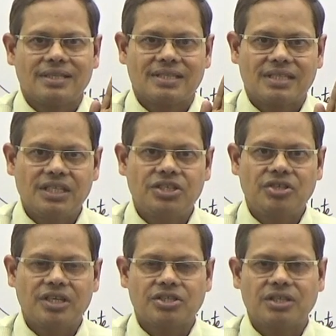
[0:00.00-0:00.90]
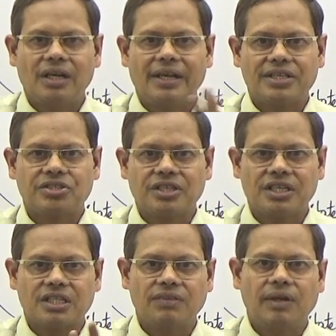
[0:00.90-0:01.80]
CGST and
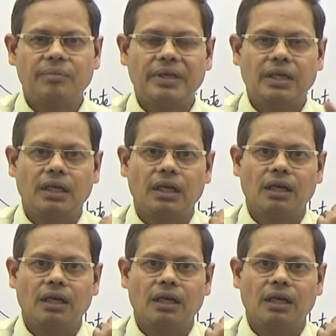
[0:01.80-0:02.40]
SGST will be